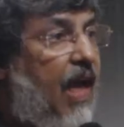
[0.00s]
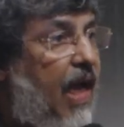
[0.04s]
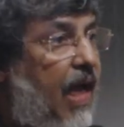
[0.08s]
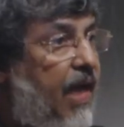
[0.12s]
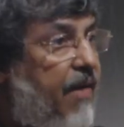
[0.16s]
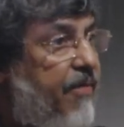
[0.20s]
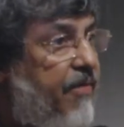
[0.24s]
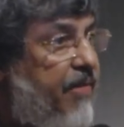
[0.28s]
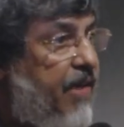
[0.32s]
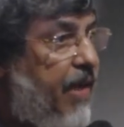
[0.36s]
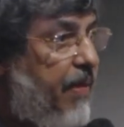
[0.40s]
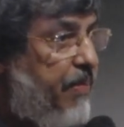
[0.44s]

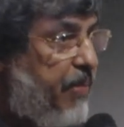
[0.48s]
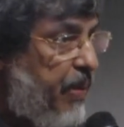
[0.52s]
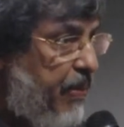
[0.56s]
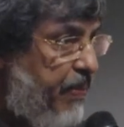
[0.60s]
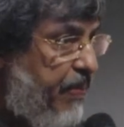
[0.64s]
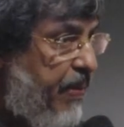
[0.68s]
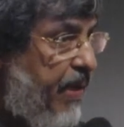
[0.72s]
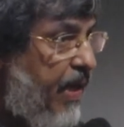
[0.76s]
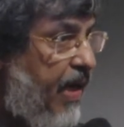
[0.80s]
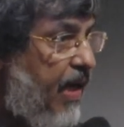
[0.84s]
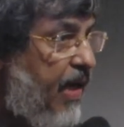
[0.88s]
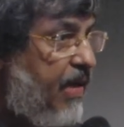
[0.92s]
And we have
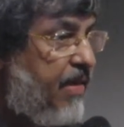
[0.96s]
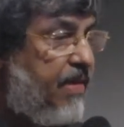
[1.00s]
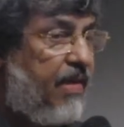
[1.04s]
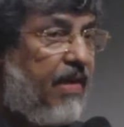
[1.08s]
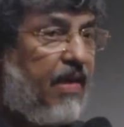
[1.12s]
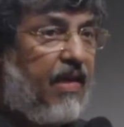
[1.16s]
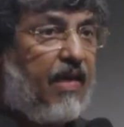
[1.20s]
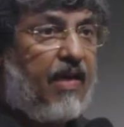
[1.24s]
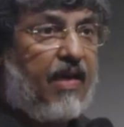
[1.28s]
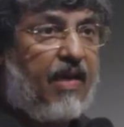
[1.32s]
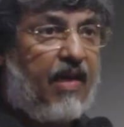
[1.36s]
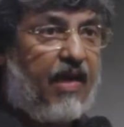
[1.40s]
prepared
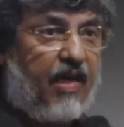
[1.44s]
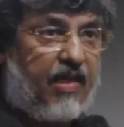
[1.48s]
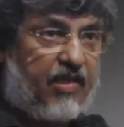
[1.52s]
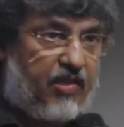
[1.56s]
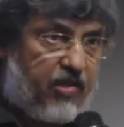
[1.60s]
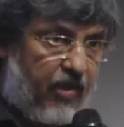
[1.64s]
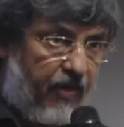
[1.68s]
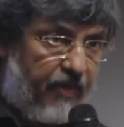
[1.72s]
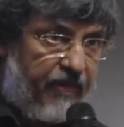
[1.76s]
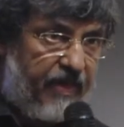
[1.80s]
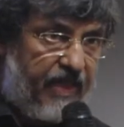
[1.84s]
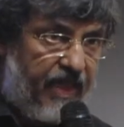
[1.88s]
uh,
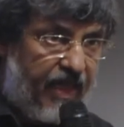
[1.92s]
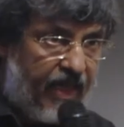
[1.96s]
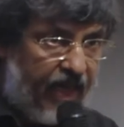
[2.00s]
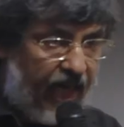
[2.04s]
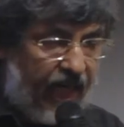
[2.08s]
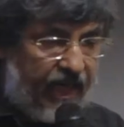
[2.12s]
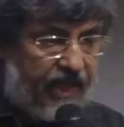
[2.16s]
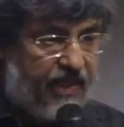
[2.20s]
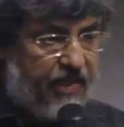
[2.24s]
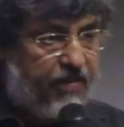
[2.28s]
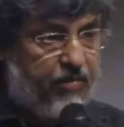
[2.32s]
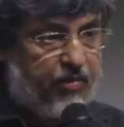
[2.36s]
souvenir
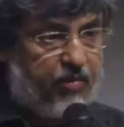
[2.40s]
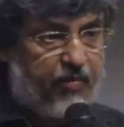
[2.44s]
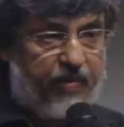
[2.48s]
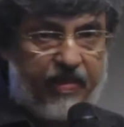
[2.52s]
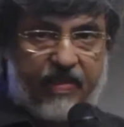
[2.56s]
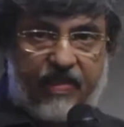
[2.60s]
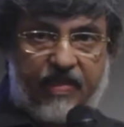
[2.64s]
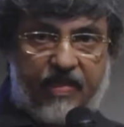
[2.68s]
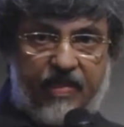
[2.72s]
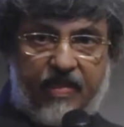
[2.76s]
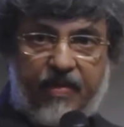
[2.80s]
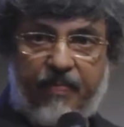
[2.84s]
items with
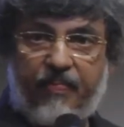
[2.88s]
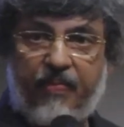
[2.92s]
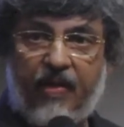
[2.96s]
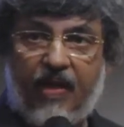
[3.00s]
the